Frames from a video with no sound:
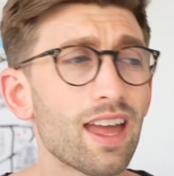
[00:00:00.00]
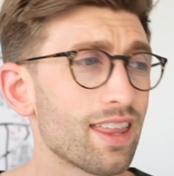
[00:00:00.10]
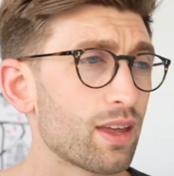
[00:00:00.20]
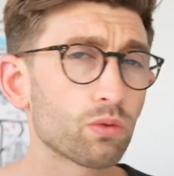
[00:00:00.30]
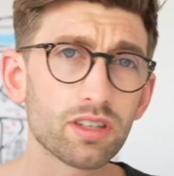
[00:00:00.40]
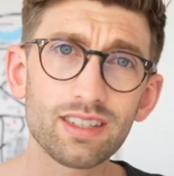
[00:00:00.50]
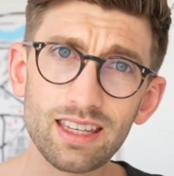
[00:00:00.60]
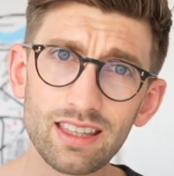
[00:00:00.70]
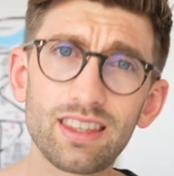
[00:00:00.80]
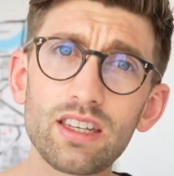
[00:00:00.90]
they want to
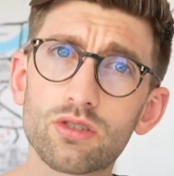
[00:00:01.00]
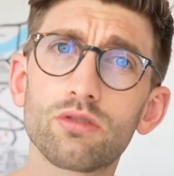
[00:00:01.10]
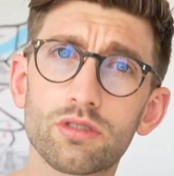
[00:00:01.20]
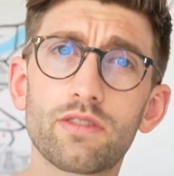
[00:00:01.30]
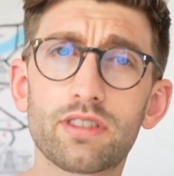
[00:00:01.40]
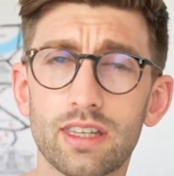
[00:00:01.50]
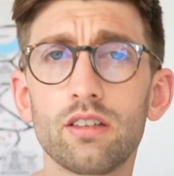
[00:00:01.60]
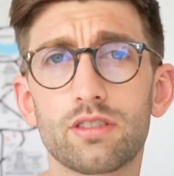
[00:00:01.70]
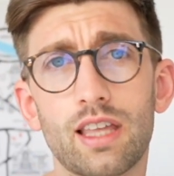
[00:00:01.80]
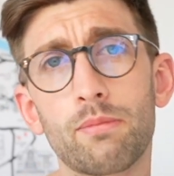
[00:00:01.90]
see these sorts of
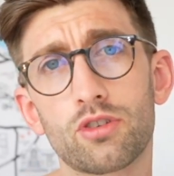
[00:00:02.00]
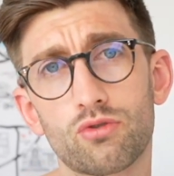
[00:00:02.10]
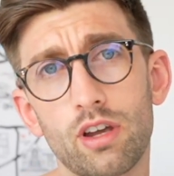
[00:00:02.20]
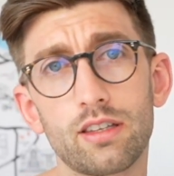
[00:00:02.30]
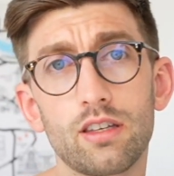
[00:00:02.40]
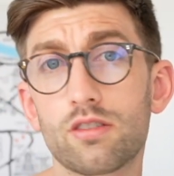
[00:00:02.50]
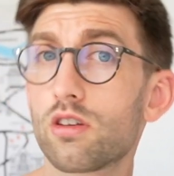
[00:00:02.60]
skills demonstrated.